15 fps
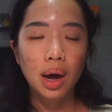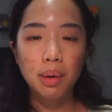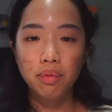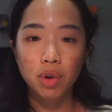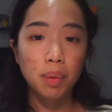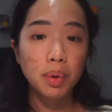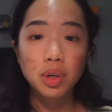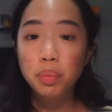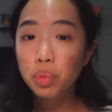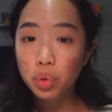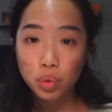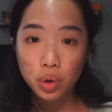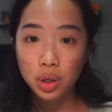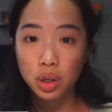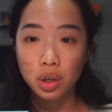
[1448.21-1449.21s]
I'm very much a
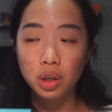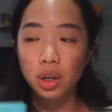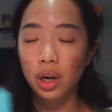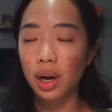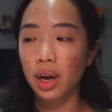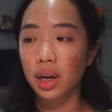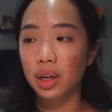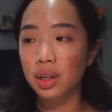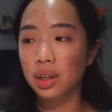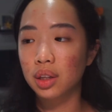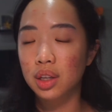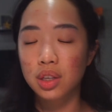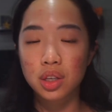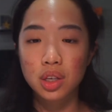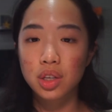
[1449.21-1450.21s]
mood reader, and
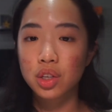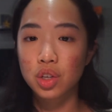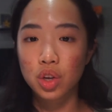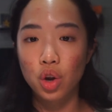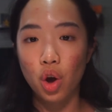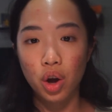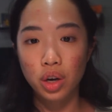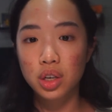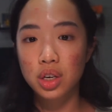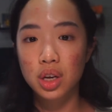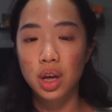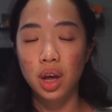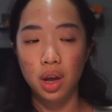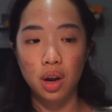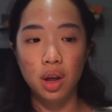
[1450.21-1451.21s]
this is not
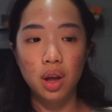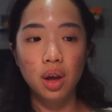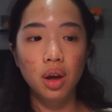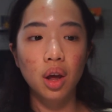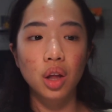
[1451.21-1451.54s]
hitting.